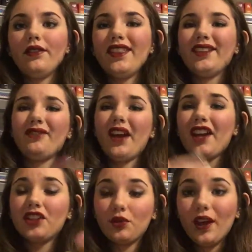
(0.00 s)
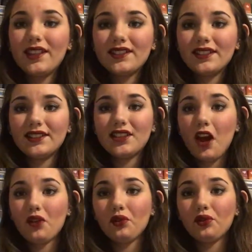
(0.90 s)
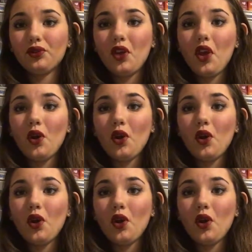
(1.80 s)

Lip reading: The evacuation tunnels